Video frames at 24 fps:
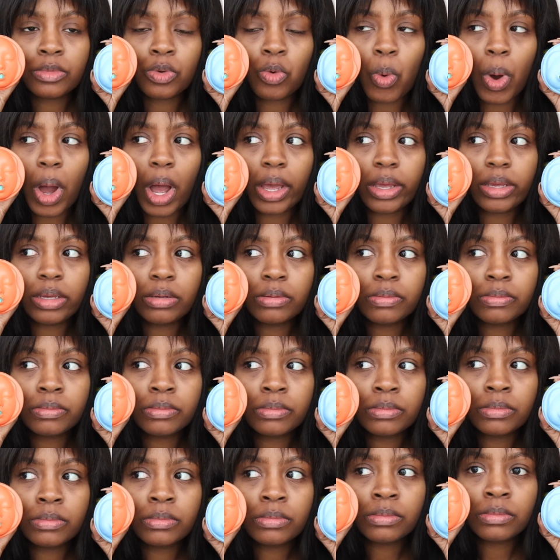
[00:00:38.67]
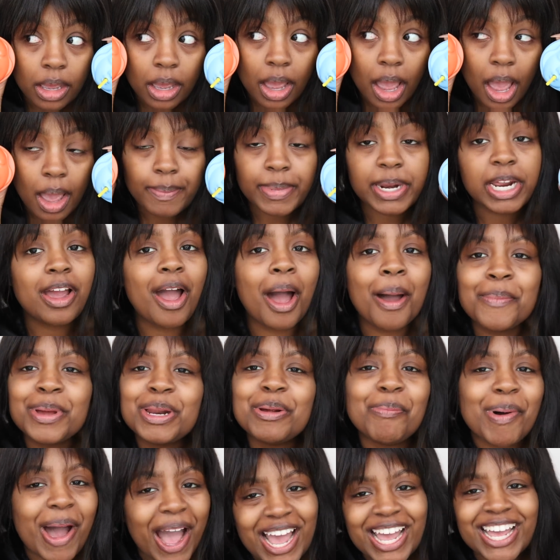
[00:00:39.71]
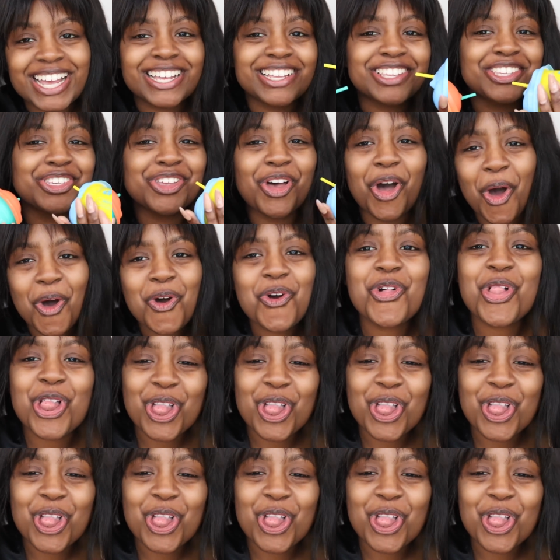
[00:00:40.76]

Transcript: Why? I mean, it got me to buy it, so.